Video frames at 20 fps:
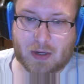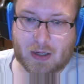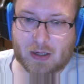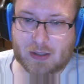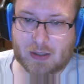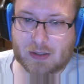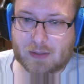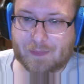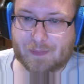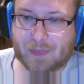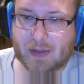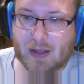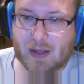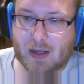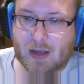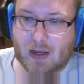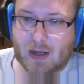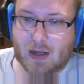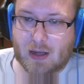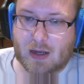kit.
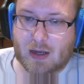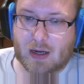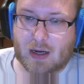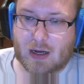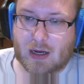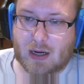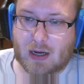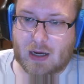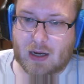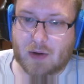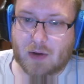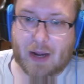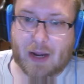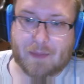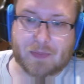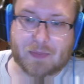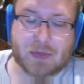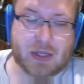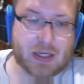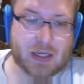
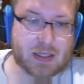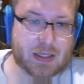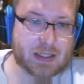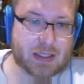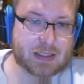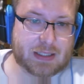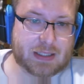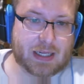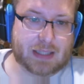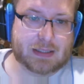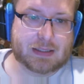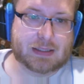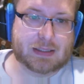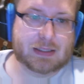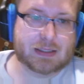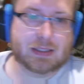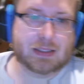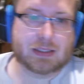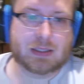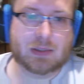D&D
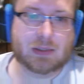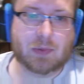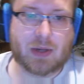sets.